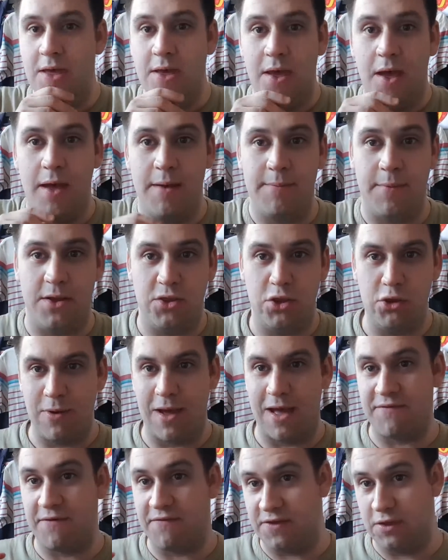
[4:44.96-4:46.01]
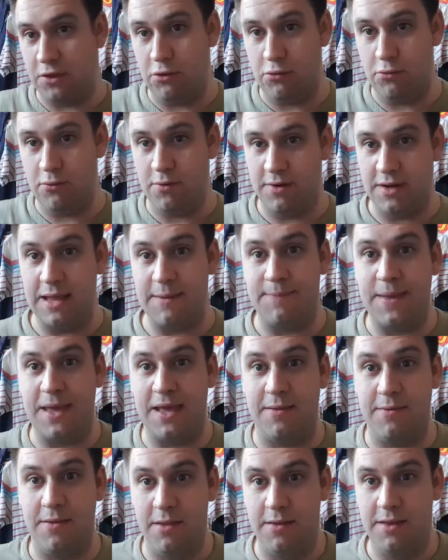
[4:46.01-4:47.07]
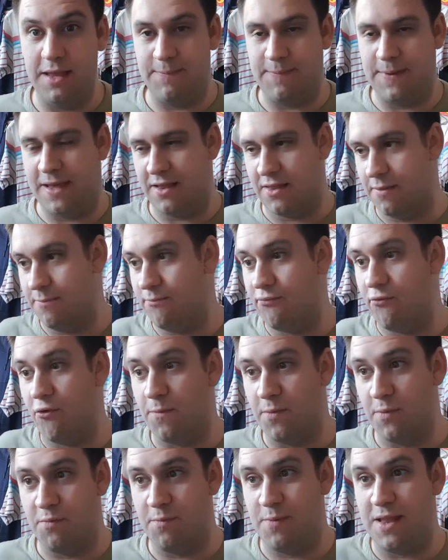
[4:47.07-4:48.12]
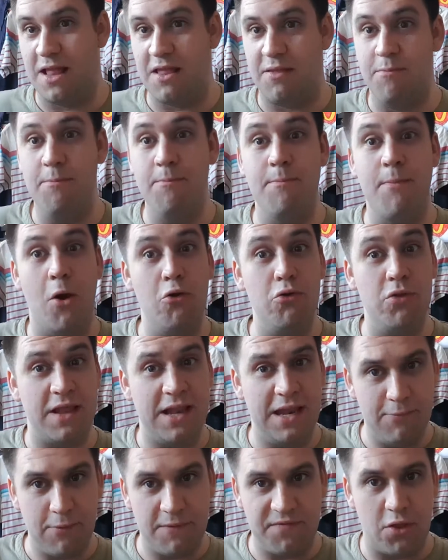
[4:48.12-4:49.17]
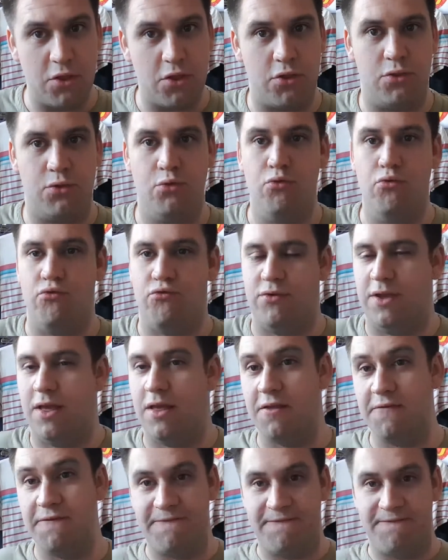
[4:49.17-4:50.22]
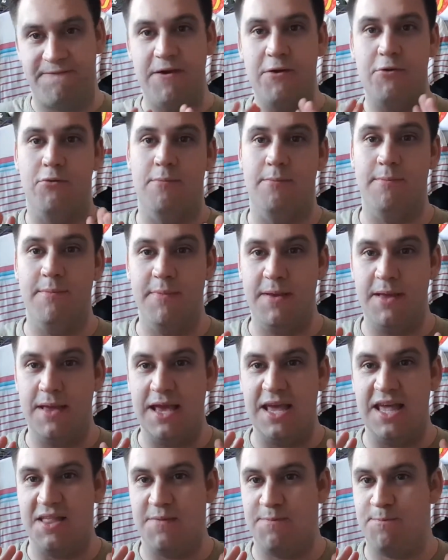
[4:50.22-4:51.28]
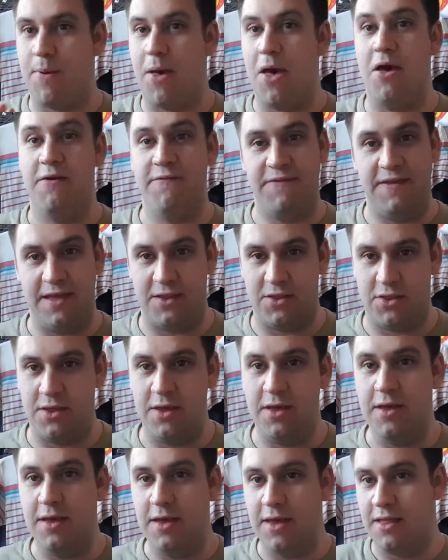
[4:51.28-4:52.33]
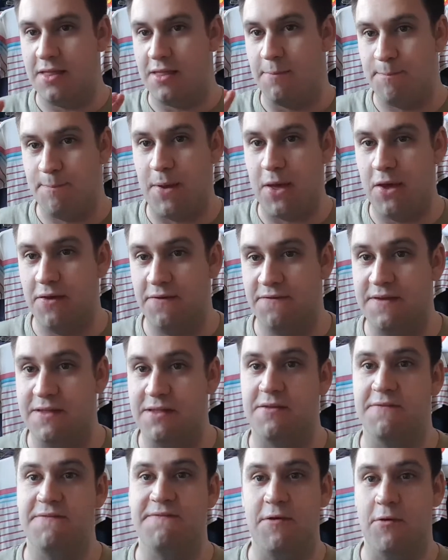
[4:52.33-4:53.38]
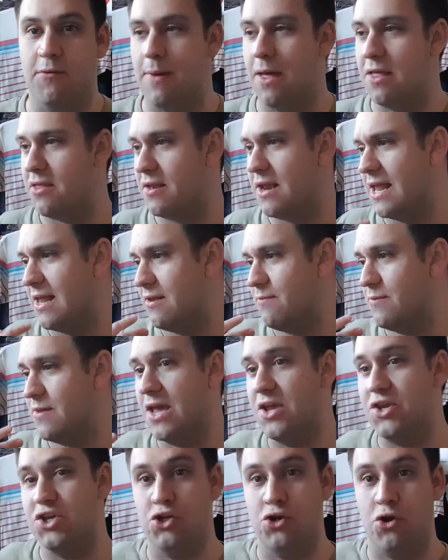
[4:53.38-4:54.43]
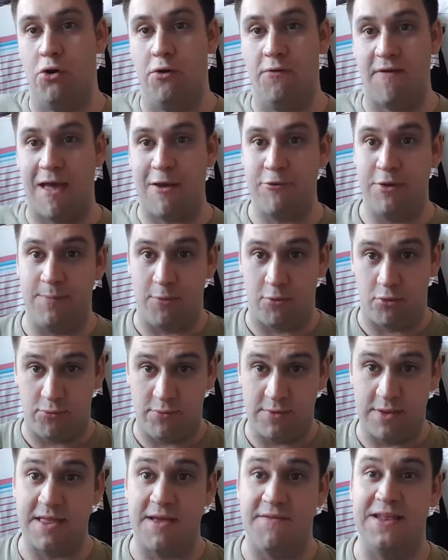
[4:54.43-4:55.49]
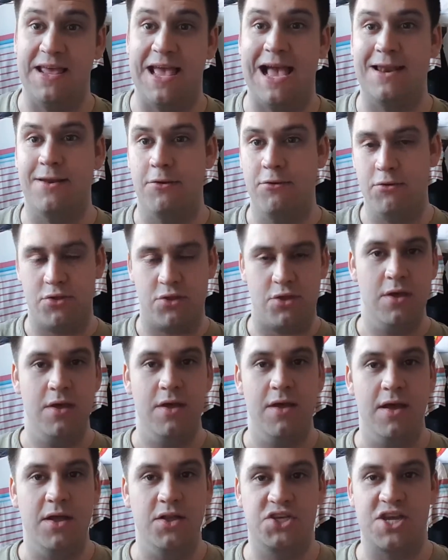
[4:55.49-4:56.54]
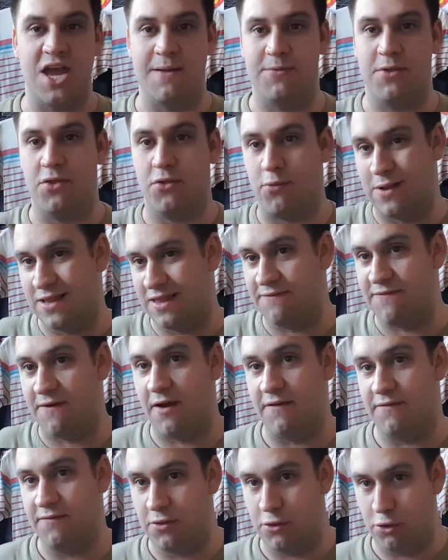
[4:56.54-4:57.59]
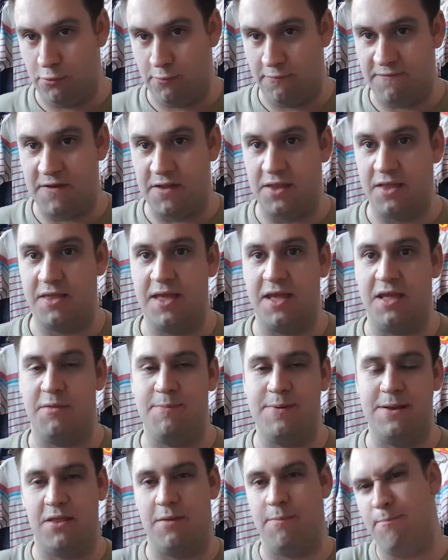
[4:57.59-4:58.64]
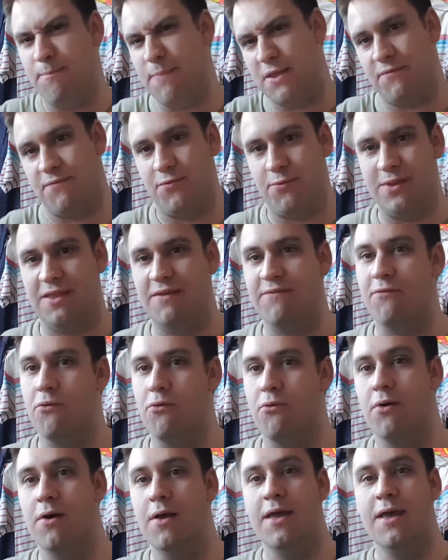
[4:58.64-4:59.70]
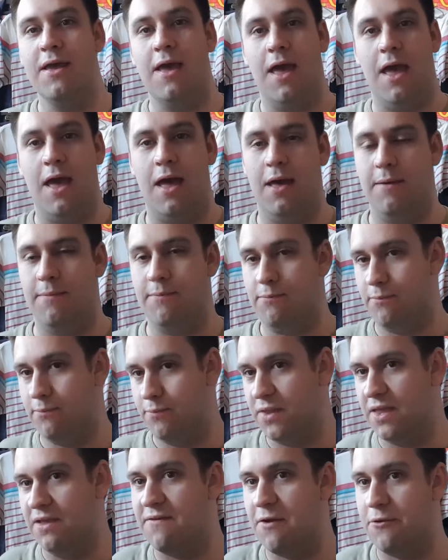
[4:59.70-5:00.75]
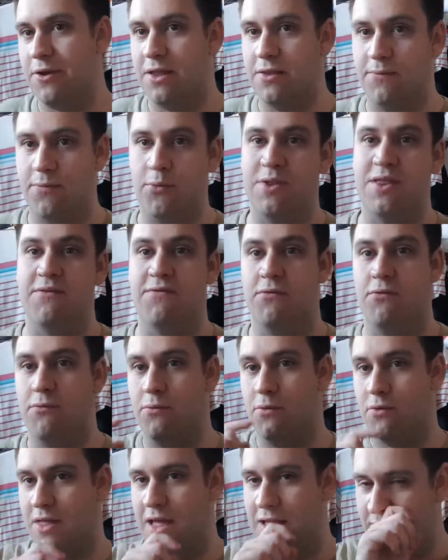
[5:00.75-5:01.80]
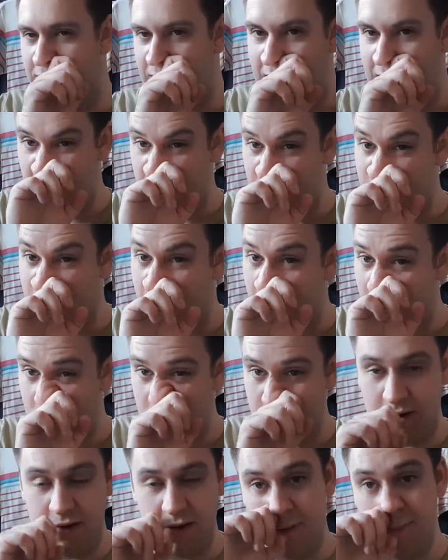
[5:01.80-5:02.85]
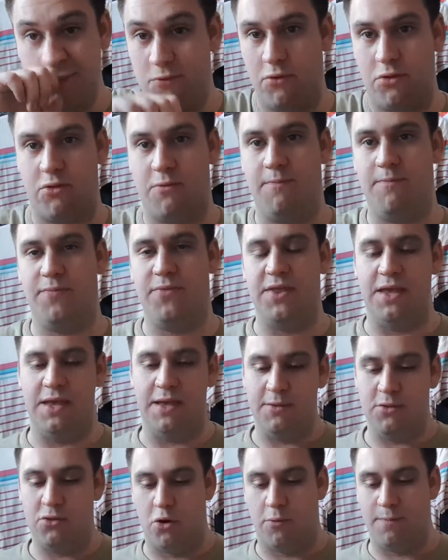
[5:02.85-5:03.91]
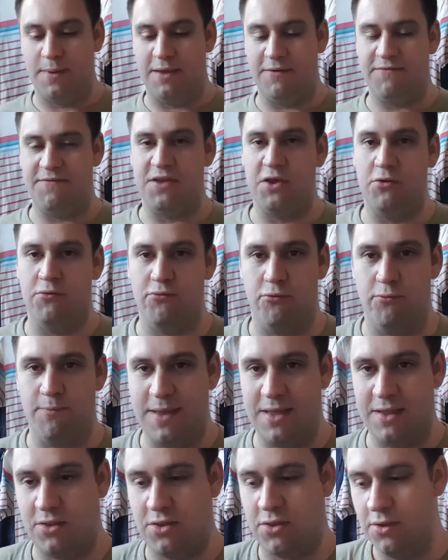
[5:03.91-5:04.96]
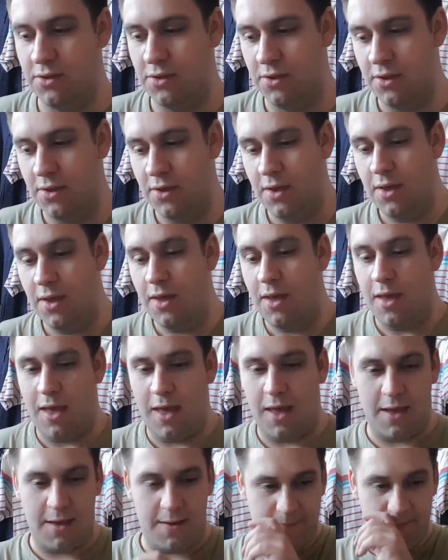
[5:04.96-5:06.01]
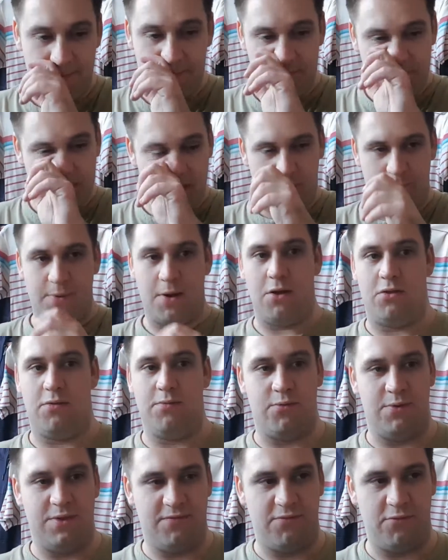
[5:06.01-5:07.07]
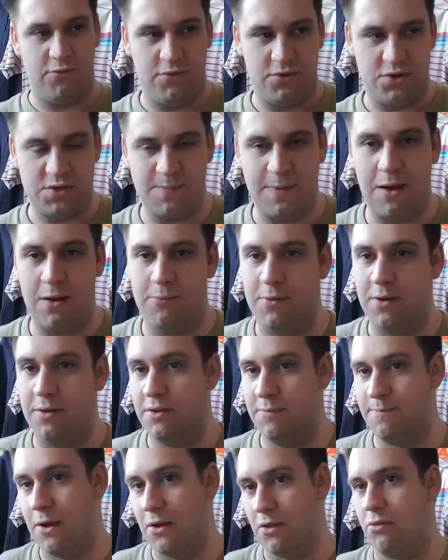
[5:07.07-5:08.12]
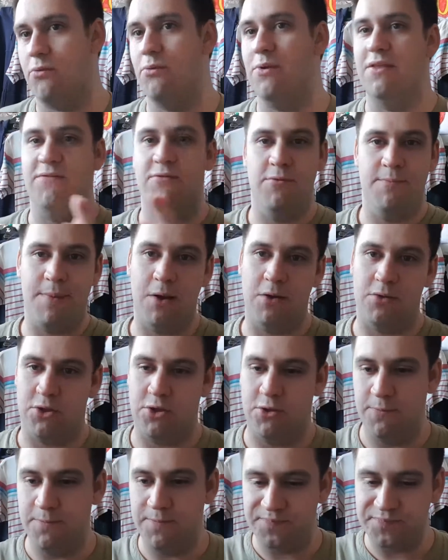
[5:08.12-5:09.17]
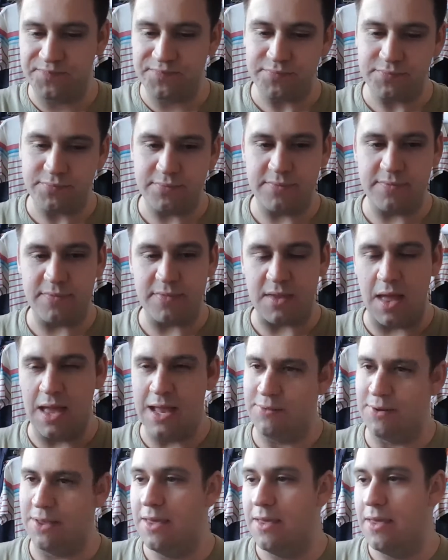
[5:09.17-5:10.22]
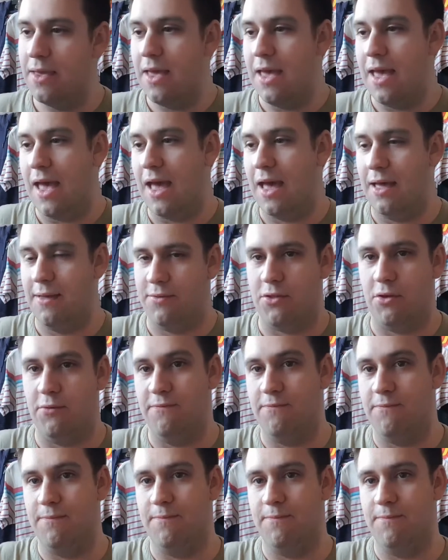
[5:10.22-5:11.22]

I do have a few nitpicks and problems, but that's mostly with the story. As a film, it's perfect. It's a perfect film. As an adaptation of Harry Potter and the Deathly Hallows, chapters 25 to 36, plus a bit of 24. The very end of 24 was at the of part one, as was the Dobby funeral bit. So parts of 24 and part one, parts of 24 and part two. Anyway, so